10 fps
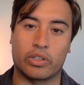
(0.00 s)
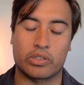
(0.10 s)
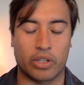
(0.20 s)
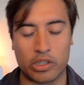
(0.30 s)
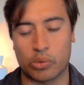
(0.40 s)
So
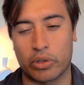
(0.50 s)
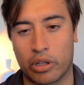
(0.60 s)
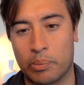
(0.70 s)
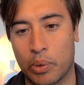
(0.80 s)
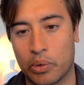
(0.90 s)
that's really
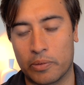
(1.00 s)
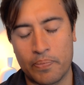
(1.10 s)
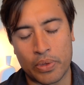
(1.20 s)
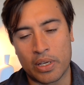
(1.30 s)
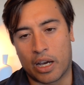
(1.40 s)
important.
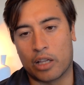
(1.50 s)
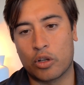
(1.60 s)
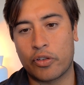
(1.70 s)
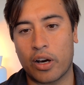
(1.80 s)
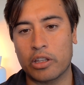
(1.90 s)
And look,
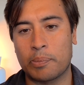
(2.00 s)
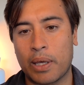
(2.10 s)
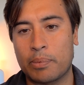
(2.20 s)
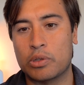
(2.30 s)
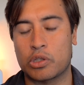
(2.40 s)
for other
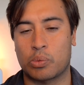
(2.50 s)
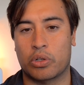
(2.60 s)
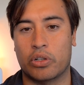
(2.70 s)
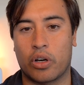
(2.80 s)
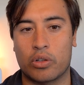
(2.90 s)
people who just want to
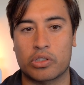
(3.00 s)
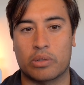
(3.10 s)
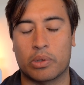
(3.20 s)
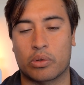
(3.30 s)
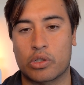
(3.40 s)
know some
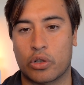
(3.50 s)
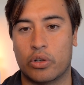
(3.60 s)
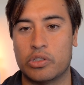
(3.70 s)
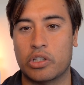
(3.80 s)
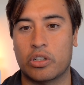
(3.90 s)
of the
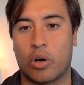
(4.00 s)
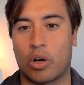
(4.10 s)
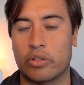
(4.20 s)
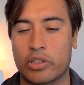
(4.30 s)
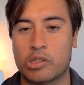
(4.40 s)
returns you can kind
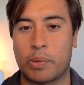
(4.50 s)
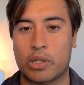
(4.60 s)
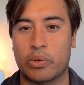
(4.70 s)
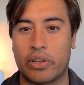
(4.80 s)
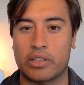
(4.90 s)
of expect
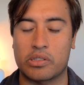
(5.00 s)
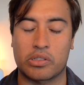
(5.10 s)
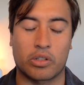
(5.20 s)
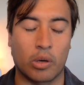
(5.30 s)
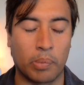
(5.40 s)
with assets
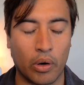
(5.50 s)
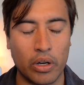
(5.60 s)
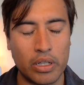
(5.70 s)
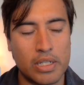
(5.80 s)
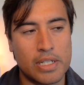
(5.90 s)
that I
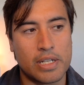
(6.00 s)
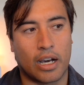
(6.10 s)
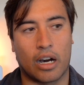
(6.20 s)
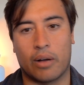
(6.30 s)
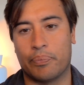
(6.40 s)
buy,
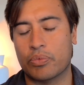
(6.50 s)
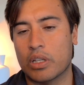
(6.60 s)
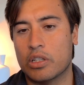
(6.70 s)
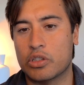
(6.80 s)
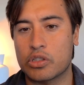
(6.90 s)

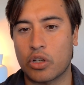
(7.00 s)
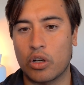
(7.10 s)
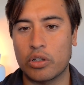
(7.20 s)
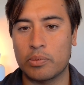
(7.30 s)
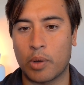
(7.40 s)
just
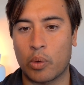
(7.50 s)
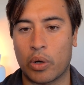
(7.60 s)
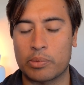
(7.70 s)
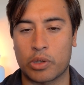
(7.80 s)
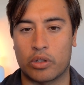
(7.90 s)
go to my
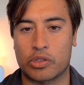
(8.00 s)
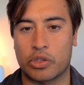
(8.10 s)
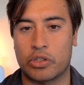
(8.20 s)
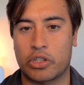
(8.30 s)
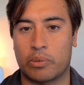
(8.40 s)
website and
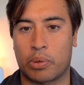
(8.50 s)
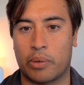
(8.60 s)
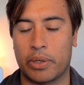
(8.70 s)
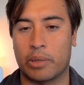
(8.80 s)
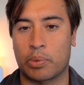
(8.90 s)
search up
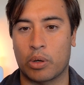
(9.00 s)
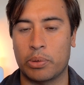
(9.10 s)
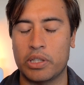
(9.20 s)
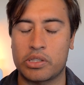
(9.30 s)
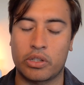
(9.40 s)
Premier
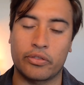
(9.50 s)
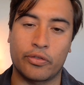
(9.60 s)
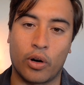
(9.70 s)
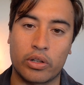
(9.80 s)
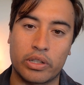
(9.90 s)
Properties. You can
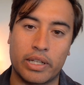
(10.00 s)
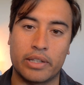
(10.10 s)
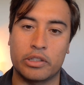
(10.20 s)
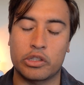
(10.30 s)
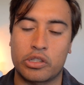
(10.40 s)
find it
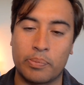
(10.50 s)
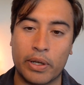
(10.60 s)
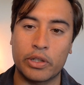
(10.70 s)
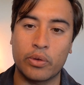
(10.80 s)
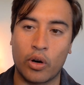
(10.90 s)
in just the
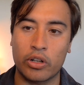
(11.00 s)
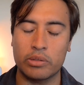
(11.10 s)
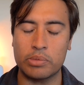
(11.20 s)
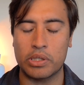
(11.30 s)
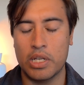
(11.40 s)
menu
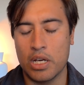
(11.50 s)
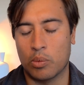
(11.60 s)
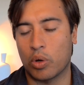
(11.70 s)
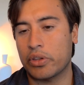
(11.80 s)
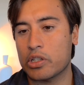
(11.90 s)
items.
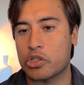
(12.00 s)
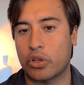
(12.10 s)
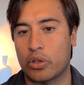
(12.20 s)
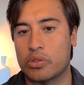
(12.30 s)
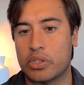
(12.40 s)
What that
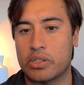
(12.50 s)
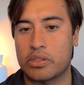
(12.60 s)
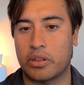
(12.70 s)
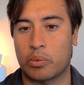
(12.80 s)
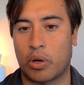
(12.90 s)
shows is
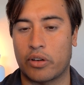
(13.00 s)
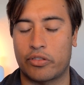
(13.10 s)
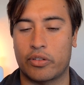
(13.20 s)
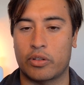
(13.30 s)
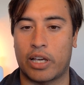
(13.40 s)
the rough
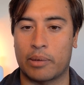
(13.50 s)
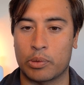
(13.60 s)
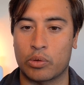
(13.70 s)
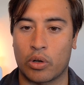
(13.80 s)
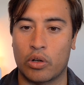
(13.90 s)
capital
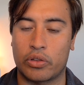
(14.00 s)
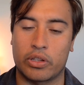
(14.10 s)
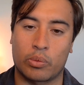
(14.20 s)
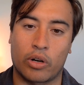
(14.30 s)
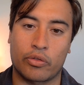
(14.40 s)
growth and the
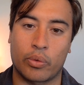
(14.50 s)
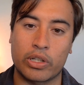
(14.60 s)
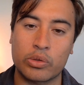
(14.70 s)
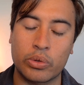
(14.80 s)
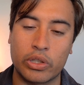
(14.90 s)
rough
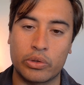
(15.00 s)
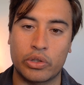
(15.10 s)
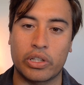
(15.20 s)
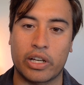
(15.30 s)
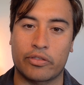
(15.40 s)
rental yield you
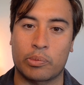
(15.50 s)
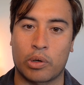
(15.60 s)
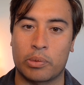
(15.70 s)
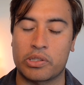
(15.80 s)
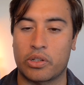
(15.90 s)
can get for
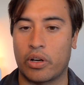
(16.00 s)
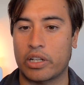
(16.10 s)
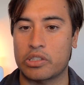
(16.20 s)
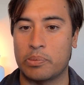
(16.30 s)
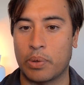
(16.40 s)
properties that I
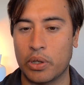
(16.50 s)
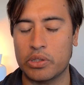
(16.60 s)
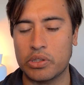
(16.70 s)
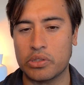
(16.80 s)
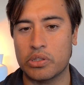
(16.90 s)
actually
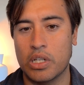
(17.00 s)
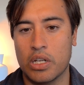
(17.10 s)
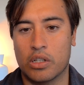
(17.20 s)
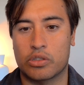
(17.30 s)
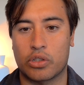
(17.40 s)
purchase.
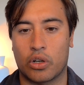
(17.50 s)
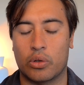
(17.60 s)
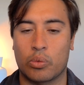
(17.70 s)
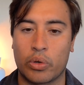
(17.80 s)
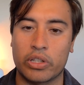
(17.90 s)
So
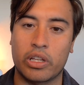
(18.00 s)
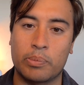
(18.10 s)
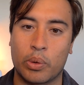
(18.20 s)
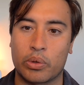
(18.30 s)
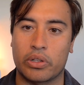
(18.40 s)
really
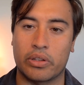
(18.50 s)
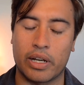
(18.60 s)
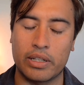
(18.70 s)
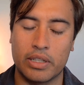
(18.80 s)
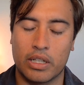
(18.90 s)
important in
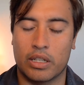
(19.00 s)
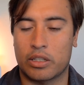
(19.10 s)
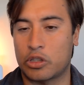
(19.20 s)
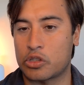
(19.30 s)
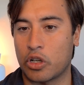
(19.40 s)
that.
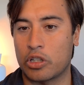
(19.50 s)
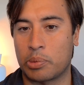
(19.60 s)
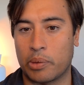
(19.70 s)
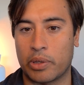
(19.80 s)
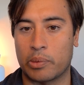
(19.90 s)
Just go to
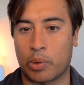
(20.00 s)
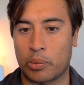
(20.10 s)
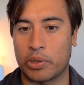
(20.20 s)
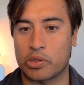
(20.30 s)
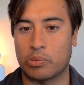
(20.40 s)
Premier
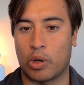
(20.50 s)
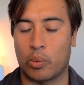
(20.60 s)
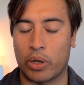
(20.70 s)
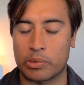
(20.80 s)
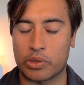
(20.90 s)
Properties on my
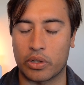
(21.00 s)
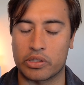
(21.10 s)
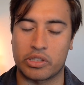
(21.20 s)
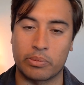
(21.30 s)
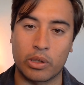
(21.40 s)
website,
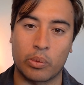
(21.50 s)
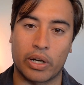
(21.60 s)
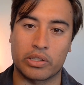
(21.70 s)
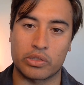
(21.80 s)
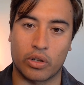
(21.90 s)
similar way
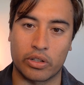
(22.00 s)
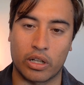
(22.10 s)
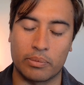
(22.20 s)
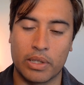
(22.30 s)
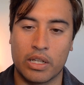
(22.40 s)
to sign
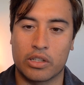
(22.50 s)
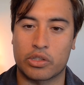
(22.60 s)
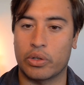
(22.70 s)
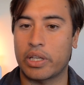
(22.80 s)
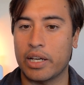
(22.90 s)
up.
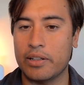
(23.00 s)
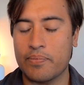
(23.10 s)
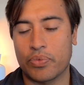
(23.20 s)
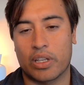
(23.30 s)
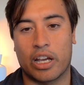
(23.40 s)
So again,
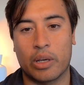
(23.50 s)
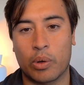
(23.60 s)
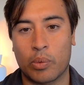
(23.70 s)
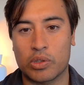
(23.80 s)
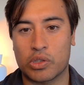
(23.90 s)
anyone
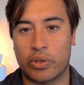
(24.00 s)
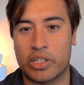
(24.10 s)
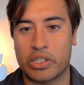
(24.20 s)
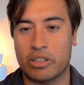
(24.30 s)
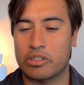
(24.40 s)
wants to
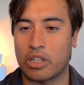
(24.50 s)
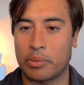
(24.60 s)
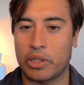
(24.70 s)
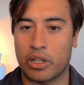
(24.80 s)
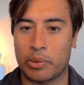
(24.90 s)
reach out,
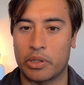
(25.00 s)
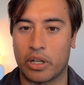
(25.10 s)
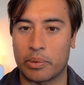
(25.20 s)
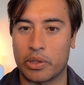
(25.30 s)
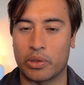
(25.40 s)

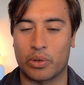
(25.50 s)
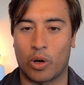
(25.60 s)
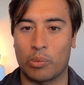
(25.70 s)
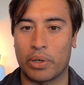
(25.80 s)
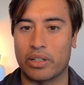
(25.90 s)

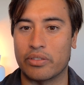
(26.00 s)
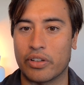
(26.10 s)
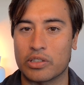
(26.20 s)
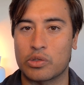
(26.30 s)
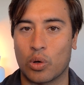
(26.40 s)

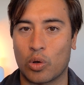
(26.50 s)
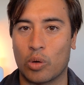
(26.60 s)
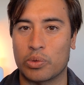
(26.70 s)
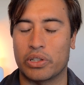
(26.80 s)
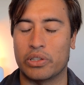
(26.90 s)

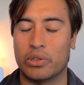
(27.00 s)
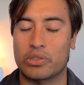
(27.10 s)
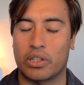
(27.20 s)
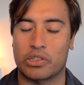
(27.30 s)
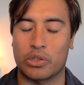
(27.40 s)

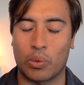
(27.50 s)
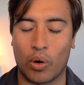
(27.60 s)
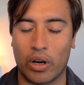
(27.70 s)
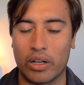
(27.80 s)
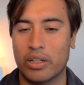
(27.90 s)

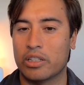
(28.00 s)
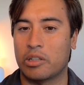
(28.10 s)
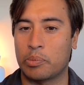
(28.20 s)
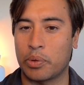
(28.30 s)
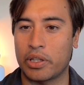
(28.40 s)
www.compoundinvest.com.au/inquire,
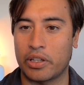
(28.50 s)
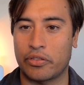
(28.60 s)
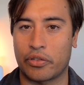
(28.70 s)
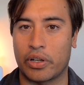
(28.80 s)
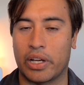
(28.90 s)
completely
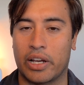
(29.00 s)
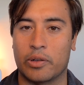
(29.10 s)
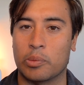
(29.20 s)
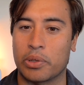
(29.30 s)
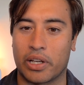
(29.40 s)
free and
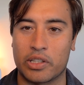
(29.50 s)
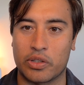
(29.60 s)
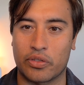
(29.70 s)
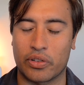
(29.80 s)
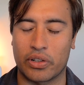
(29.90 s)
obligation
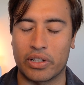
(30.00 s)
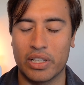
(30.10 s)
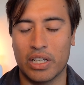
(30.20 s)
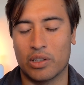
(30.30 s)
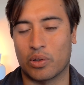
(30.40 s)
free.
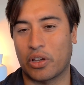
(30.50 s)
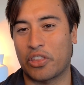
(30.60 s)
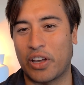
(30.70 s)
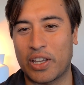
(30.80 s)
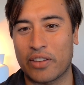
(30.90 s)
Look, I
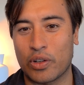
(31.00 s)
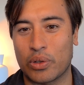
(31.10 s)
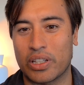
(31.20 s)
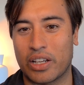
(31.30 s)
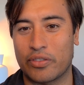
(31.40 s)
thank everyone
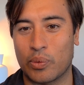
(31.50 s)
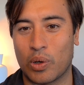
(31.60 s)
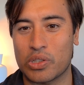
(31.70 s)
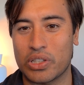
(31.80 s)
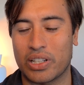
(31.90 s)
again for
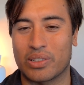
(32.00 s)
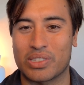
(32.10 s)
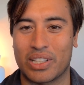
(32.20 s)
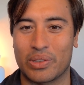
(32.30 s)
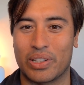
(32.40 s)
watching and I'll
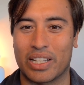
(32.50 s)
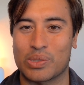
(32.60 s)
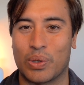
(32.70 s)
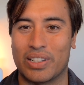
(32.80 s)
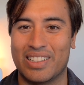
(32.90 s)
see you in the next
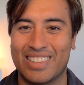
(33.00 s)
one.